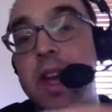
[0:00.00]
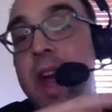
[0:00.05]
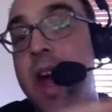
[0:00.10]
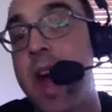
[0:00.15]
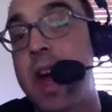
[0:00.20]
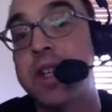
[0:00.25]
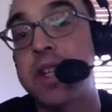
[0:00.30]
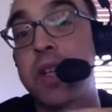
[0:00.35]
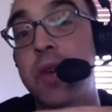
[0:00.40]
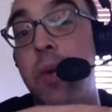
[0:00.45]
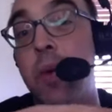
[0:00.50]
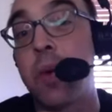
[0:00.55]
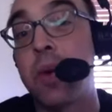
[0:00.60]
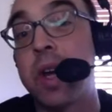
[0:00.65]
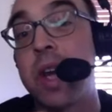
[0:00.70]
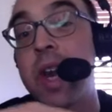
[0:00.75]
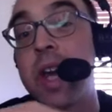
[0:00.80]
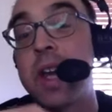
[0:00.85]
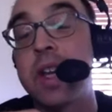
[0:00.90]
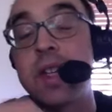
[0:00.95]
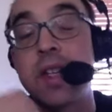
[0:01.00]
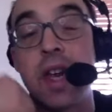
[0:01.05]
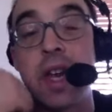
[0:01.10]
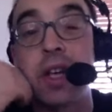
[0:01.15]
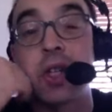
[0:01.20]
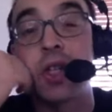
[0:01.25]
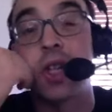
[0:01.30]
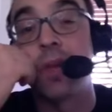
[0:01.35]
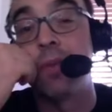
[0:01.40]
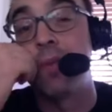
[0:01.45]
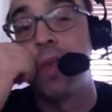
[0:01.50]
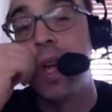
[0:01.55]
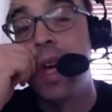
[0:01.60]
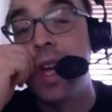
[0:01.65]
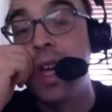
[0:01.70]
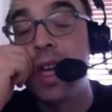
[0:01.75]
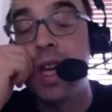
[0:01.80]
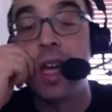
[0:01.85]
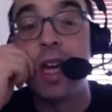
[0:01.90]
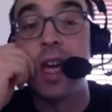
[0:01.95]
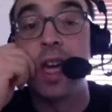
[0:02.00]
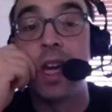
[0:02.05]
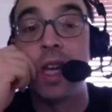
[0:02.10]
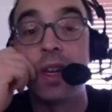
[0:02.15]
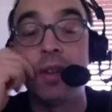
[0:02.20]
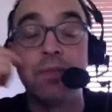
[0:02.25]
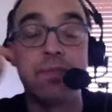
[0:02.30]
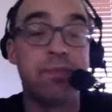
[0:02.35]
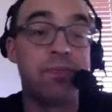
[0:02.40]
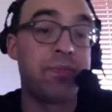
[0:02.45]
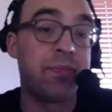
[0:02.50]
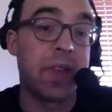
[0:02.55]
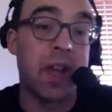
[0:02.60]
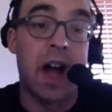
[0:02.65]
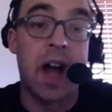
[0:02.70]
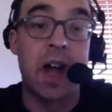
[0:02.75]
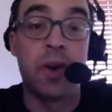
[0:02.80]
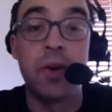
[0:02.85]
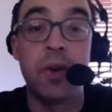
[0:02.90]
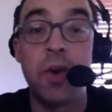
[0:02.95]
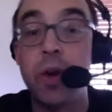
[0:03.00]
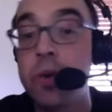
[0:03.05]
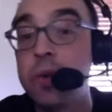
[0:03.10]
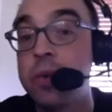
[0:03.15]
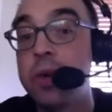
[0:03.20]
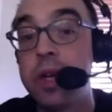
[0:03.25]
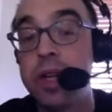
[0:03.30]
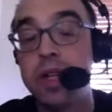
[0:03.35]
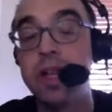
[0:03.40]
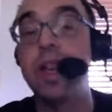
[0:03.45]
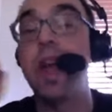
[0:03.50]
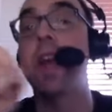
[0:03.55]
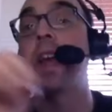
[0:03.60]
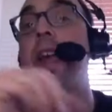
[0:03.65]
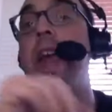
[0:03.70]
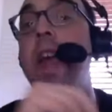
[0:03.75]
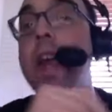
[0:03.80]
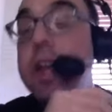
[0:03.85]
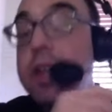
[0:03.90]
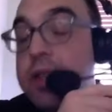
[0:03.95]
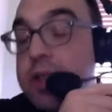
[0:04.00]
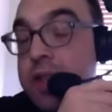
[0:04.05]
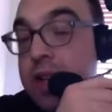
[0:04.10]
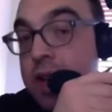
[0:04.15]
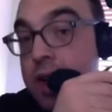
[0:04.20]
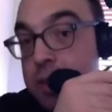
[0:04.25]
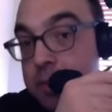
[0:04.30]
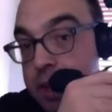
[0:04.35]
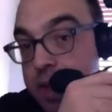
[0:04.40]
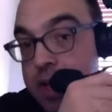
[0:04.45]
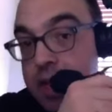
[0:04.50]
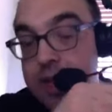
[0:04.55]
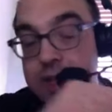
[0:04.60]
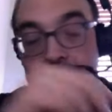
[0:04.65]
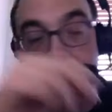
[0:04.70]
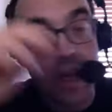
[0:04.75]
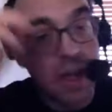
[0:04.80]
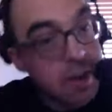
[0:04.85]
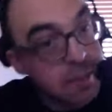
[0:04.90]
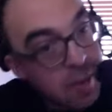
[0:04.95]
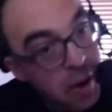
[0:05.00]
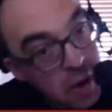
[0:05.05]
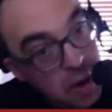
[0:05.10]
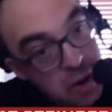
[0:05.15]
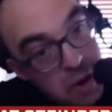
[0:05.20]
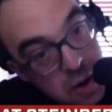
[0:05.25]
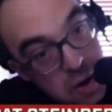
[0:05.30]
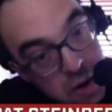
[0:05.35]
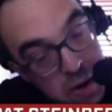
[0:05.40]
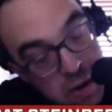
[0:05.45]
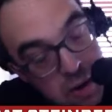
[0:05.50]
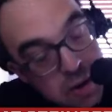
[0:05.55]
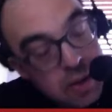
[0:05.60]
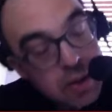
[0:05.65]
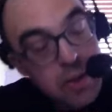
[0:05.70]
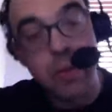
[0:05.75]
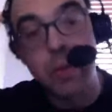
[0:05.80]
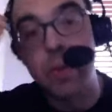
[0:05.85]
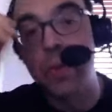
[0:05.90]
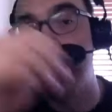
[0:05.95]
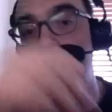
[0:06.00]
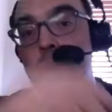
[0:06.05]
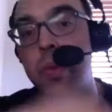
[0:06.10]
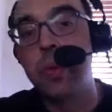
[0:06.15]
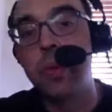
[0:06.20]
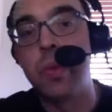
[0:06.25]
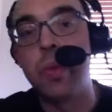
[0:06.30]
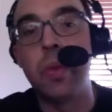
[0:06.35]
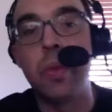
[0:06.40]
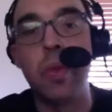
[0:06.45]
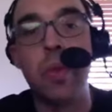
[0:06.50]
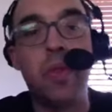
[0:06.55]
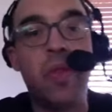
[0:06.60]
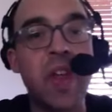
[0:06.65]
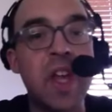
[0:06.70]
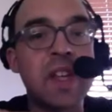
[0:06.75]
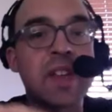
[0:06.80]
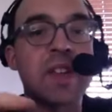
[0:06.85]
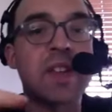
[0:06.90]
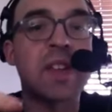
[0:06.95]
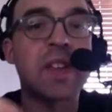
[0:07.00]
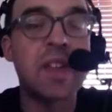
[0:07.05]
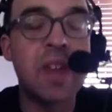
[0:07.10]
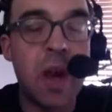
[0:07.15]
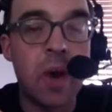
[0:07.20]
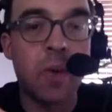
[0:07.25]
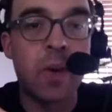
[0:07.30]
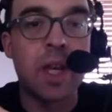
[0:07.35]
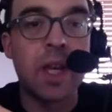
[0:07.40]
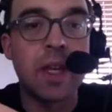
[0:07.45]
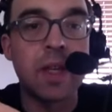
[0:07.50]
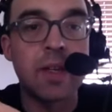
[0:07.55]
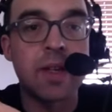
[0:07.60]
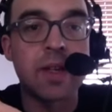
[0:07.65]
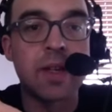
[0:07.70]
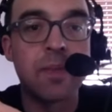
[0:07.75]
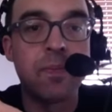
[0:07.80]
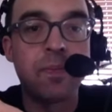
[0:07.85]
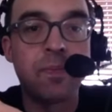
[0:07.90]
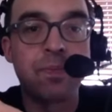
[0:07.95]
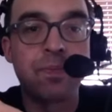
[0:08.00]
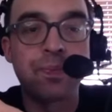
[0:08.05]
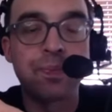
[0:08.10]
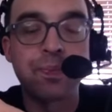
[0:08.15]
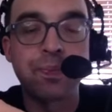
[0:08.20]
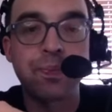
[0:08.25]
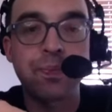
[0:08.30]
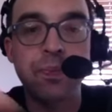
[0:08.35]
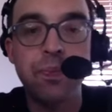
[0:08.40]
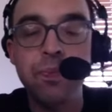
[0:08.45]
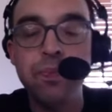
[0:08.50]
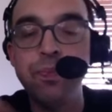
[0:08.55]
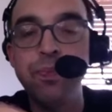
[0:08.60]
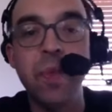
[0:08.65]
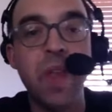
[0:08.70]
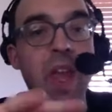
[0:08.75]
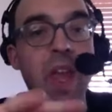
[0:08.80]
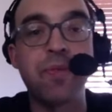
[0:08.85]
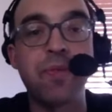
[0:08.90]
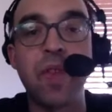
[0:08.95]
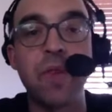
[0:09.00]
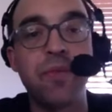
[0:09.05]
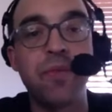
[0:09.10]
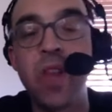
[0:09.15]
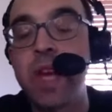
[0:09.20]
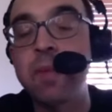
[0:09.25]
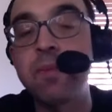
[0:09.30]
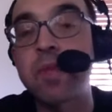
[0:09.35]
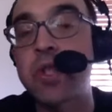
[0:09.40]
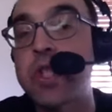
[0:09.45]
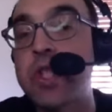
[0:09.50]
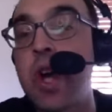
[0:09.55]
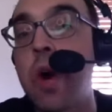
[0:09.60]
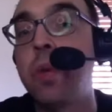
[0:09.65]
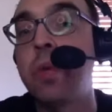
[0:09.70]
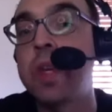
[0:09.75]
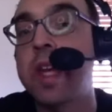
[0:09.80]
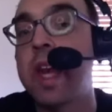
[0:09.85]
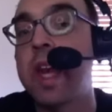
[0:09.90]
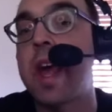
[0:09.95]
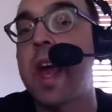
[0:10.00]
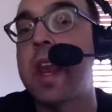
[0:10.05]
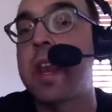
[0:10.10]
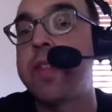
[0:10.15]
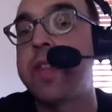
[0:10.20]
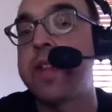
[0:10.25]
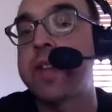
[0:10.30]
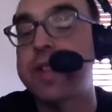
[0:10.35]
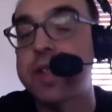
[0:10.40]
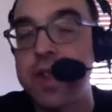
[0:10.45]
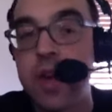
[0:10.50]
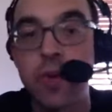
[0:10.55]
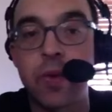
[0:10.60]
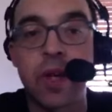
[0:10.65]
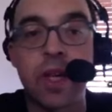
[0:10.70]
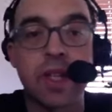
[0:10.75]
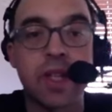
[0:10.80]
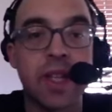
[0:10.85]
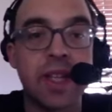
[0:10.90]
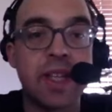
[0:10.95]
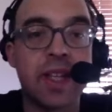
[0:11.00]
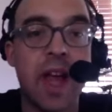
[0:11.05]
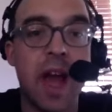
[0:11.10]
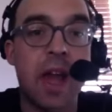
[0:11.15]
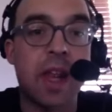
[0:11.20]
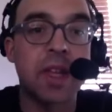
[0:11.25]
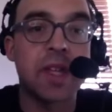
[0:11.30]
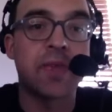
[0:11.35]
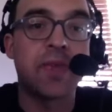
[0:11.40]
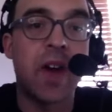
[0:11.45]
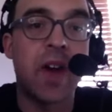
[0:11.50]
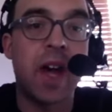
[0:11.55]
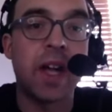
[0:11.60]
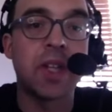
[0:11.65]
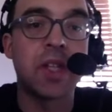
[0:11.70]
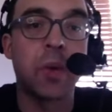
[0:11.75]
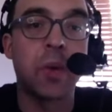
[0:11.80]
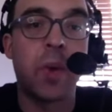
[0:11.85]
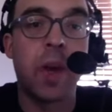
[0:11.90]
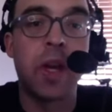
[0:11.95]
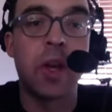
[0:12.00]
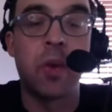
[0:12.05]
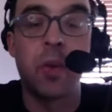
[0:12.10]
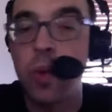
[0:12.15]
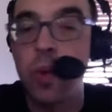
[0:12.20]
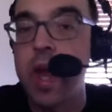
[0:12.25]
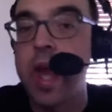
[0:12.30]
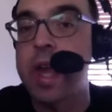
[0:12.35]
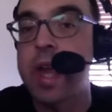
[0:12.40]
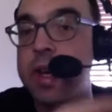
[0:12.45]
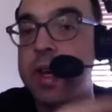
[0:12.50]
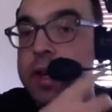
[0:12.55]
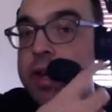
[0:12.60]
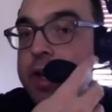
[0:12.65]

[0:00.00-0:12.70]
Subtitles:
as an organization in, I don't know, decades. Because think about it. This series, if the Flames don't get out of this series and Dallas finds a way to win,